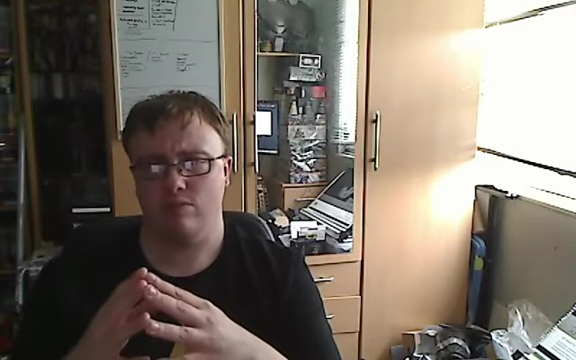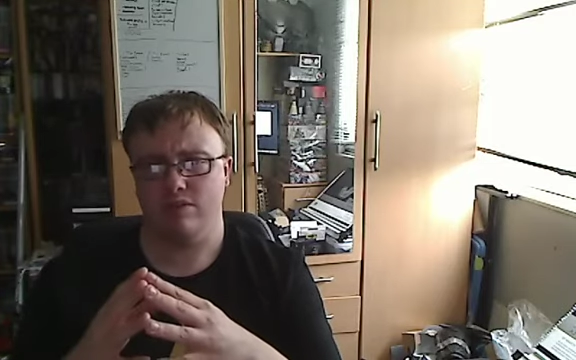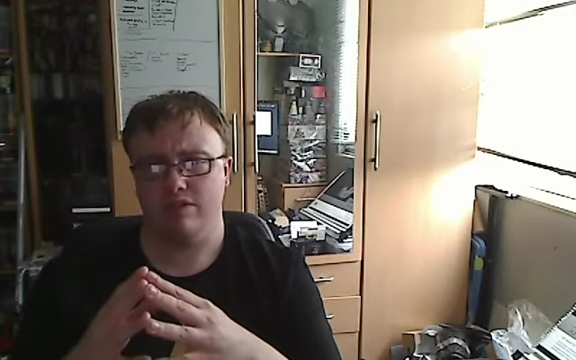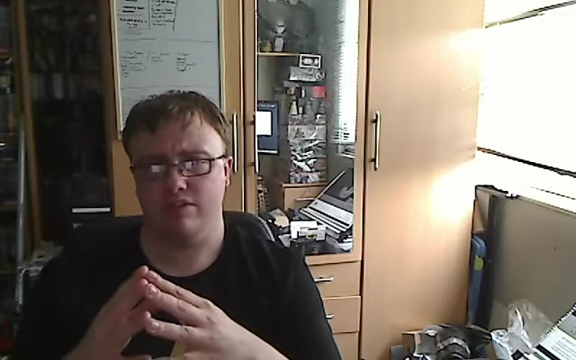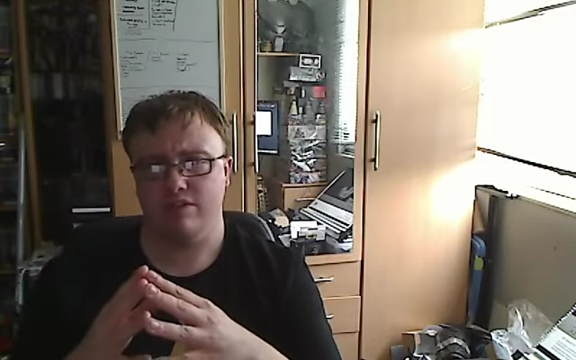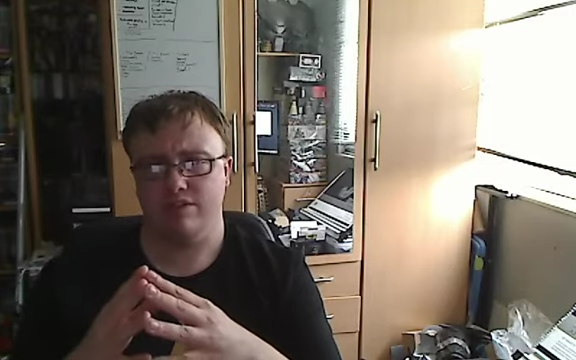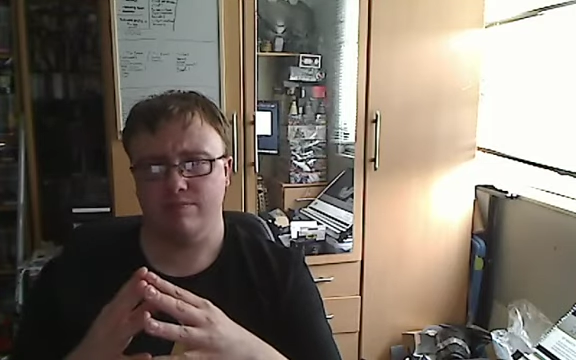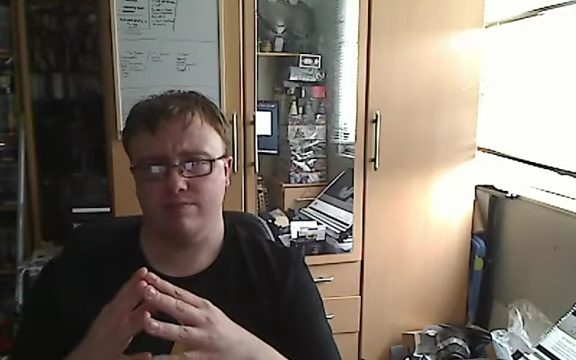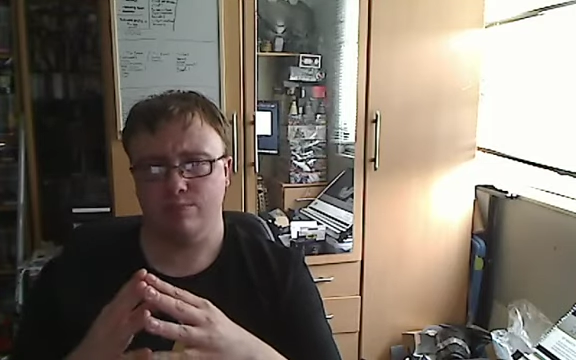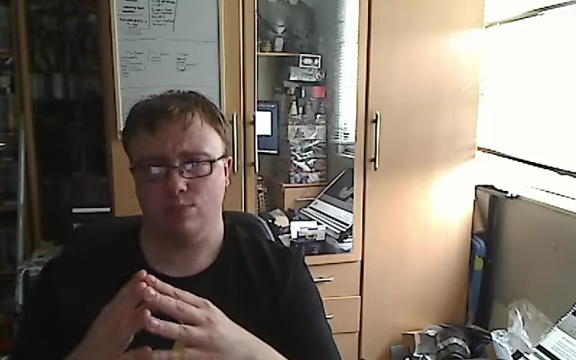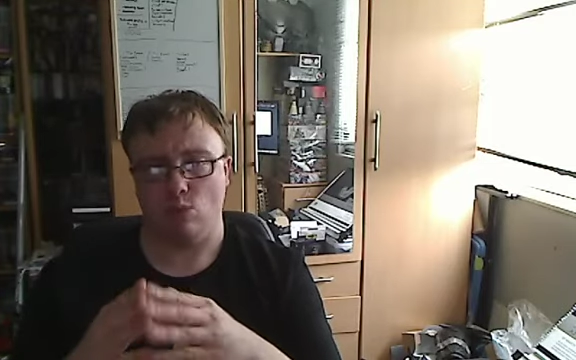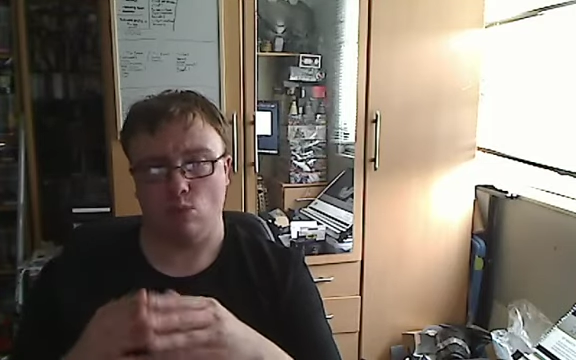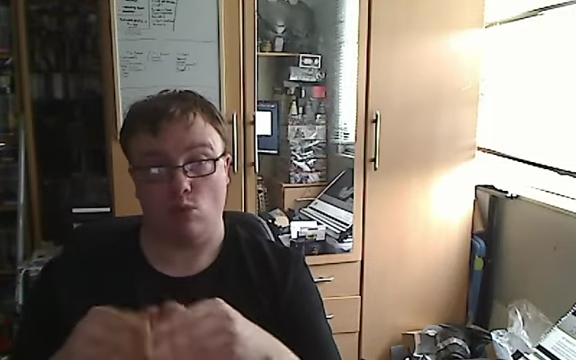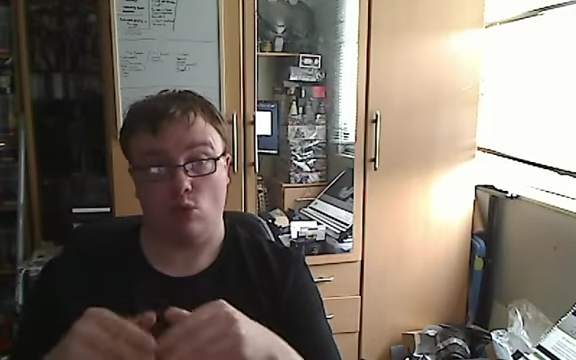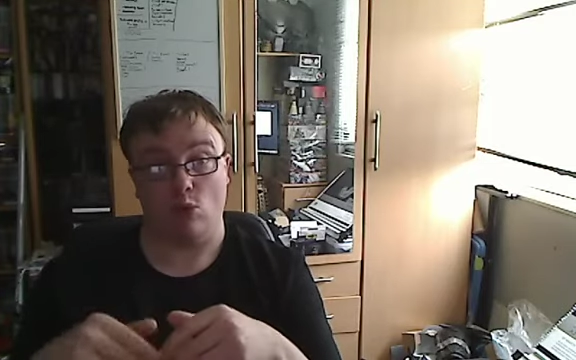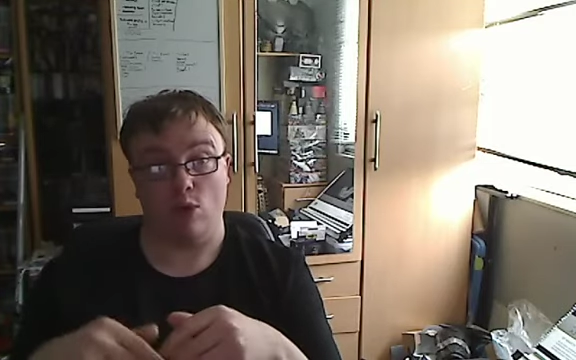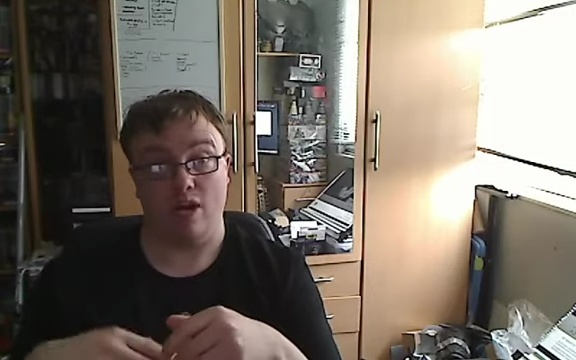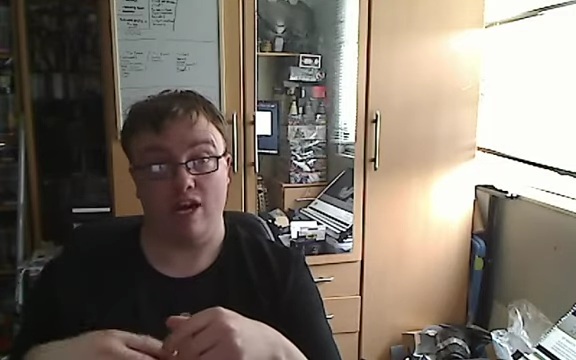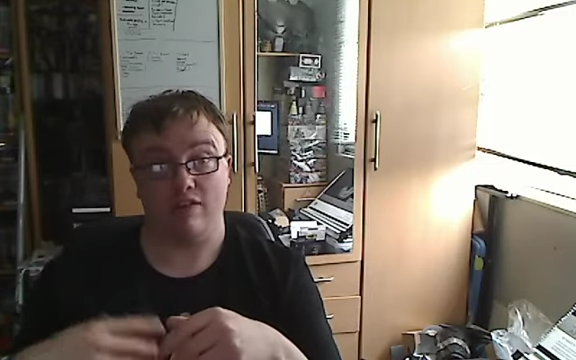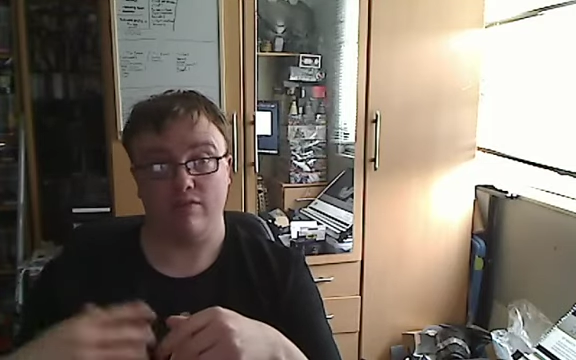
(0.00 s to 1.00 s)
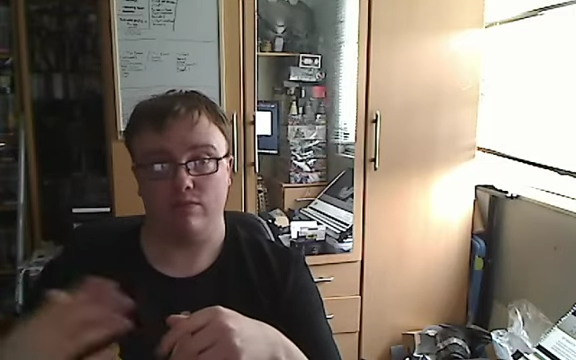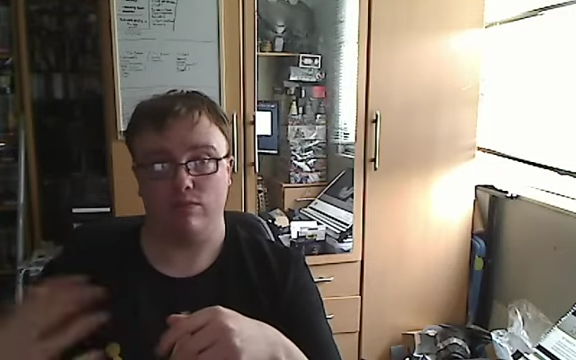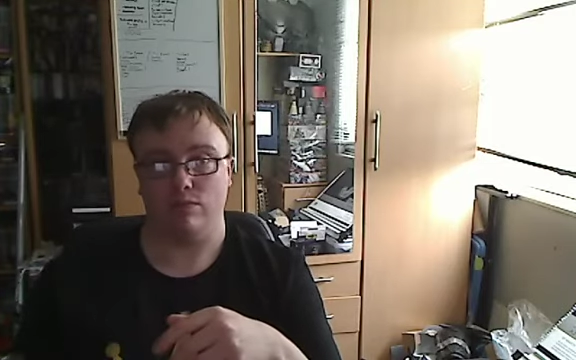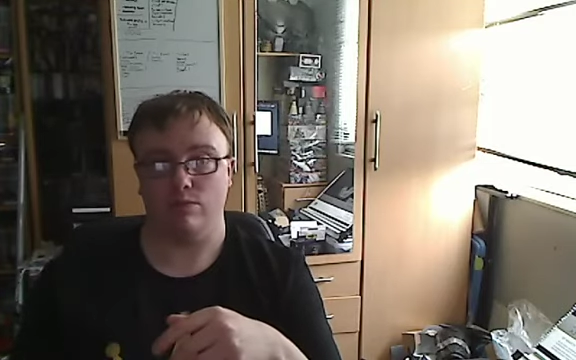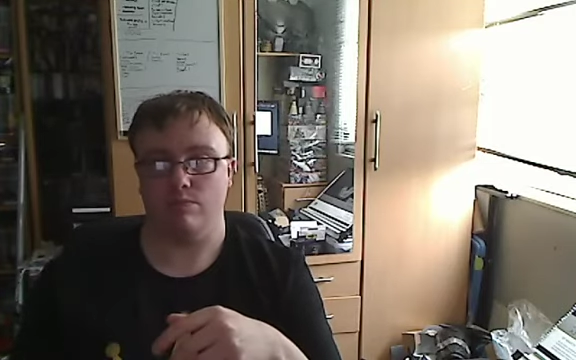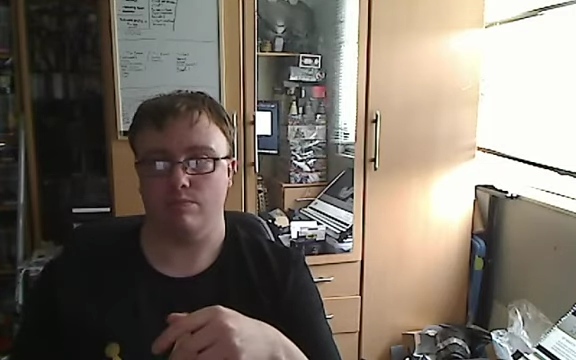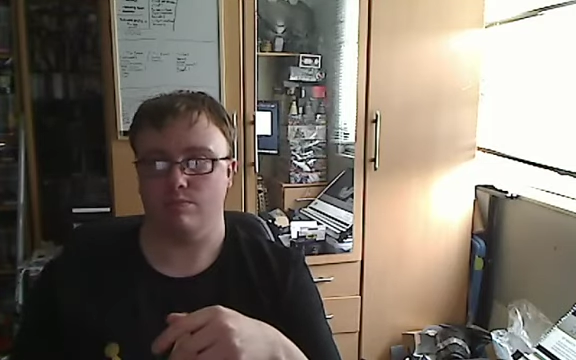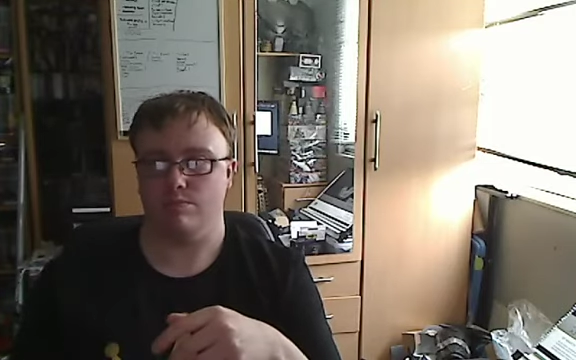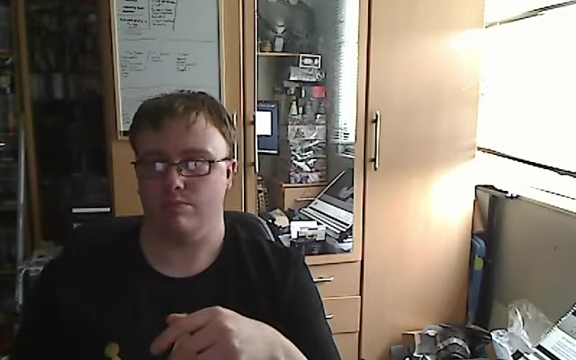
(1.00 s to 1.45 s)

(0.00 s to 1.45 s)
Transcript: with, or have on